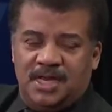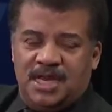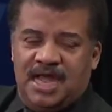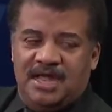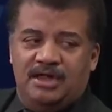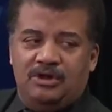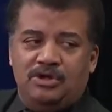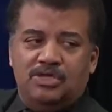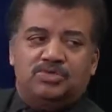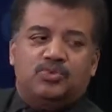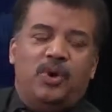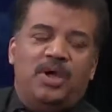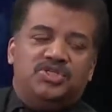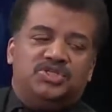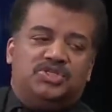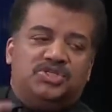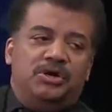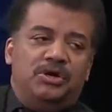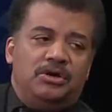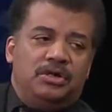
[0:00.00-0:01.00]
Now here's
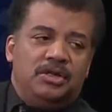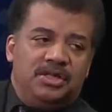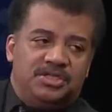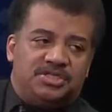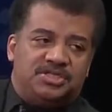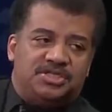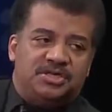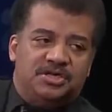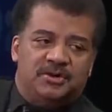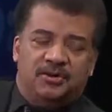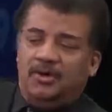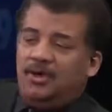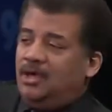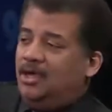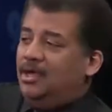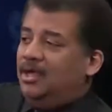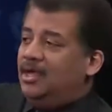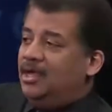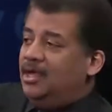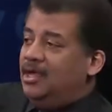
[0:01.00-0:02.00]
what journalists do.
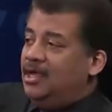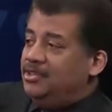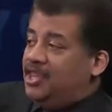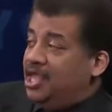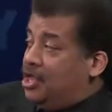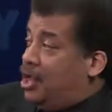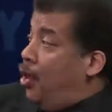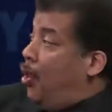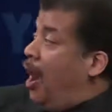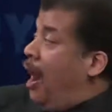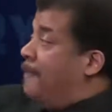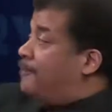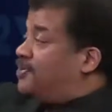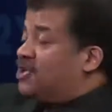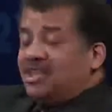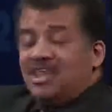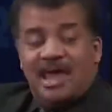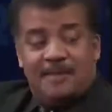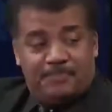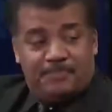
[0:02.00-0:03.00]
They go up
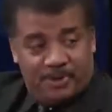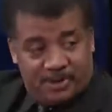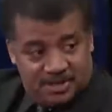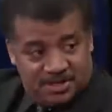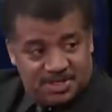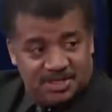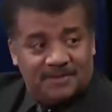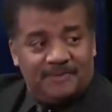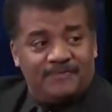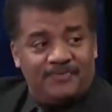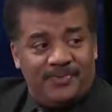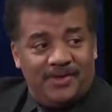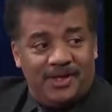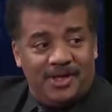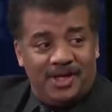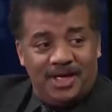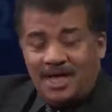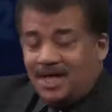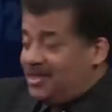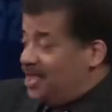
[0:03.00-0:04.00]
to that person
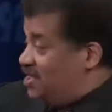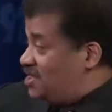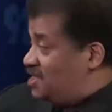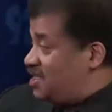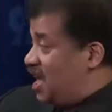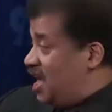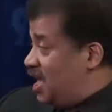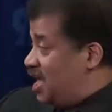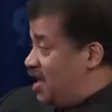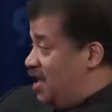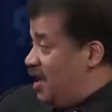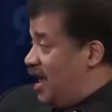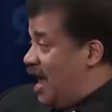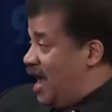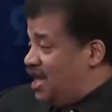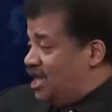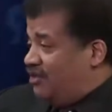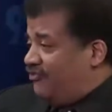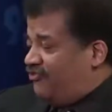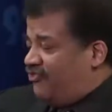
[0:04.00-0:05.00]
and they say,
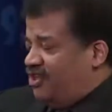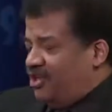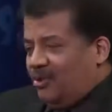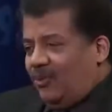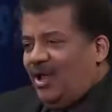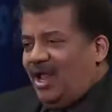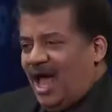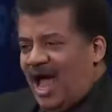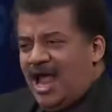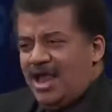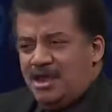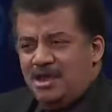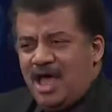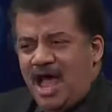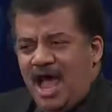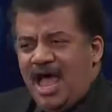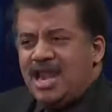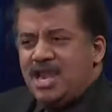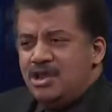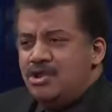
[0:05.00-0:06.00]
how do you feel? Well,
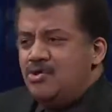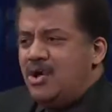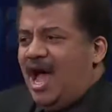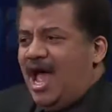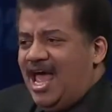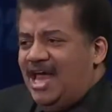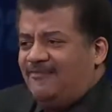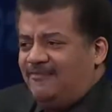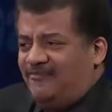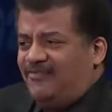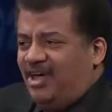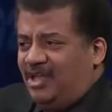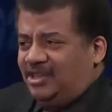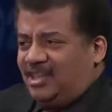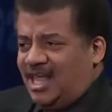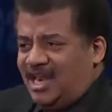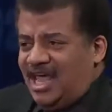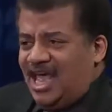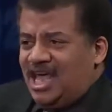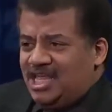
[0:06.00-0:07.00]
I knew I had felt
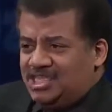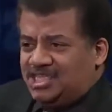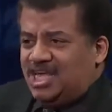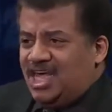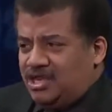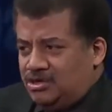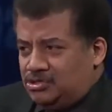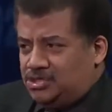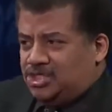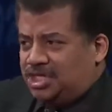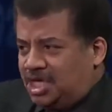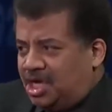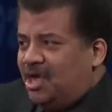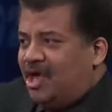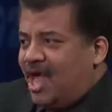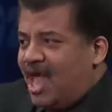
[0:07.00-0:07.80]
that heads energy